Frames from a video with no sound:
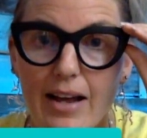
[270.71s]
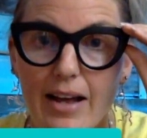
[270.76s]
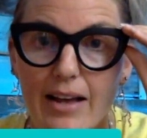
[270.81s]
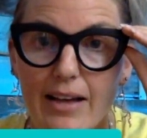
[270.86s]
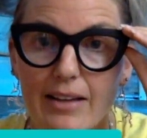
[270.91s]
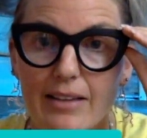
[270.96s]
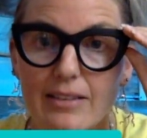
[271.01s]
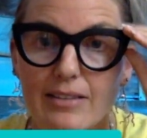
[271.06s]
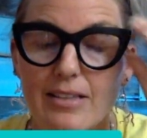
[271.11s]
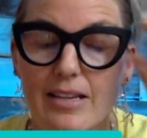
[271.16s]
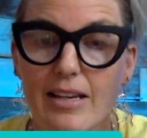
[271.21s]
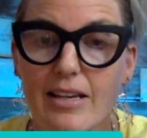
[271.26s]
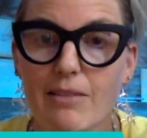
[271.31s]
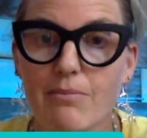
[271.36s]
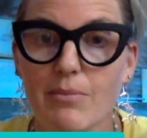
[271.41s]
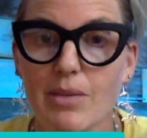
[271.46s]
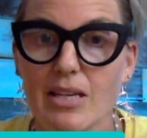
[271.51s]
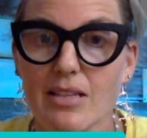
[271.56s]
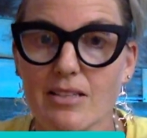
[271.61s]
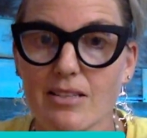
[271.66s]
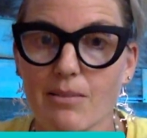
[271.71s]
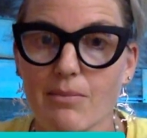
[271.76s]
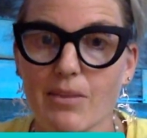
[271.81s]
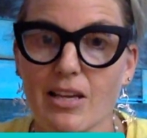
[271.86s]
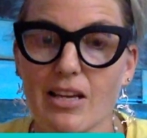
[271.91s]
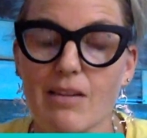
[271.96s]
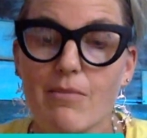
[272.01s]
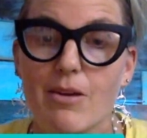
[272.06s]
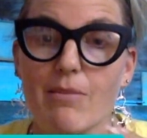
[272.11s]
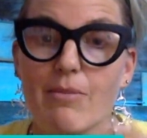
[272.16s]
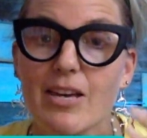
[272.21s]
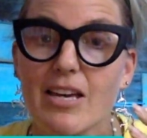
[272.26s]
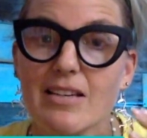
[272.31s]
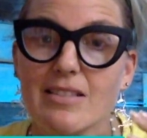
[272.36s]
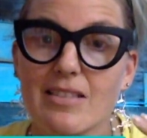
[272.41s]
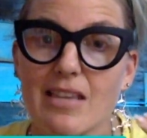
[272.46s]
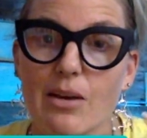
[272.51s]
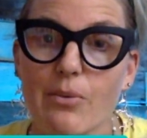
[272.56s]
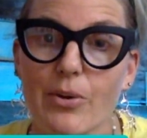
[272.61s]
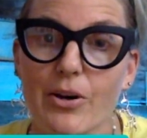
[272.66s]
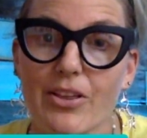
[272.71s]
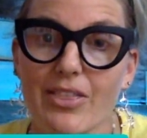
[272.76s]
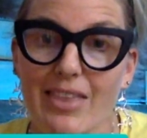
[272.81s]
and it means something to me because they were